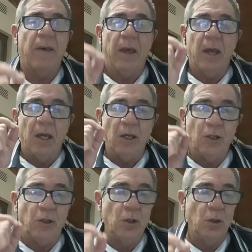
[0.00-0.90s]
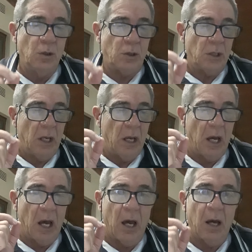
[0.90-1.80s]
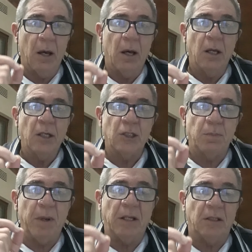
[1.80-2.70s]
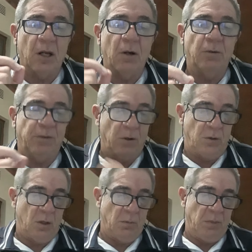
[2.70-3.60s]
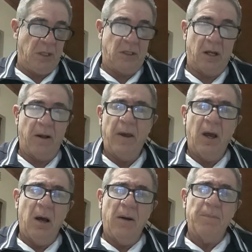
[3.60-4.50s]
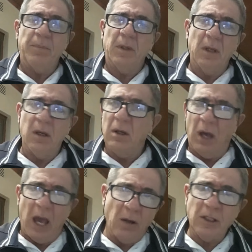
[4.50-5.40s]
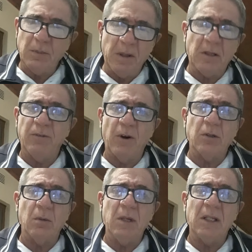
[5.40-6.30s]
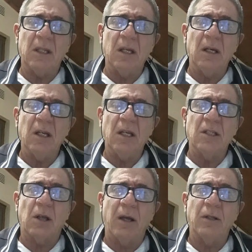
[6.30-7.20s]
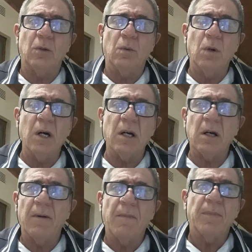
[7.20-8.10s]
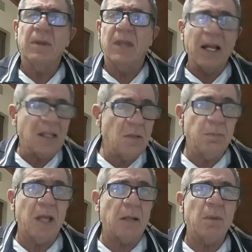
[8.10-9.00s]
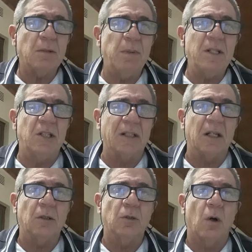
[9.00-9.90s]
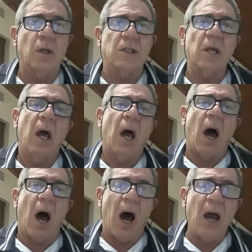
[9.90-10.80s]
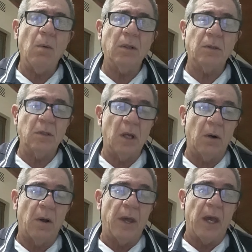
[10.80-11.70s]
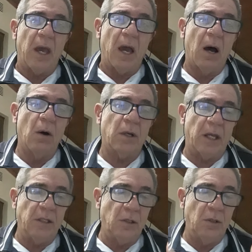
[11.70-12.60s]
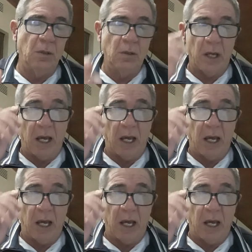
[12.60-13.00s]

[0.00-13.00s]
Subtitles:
use a spectrophotometer? How the spectrophotometer is going to work, that must be general knowledge. I want to know, how can you as a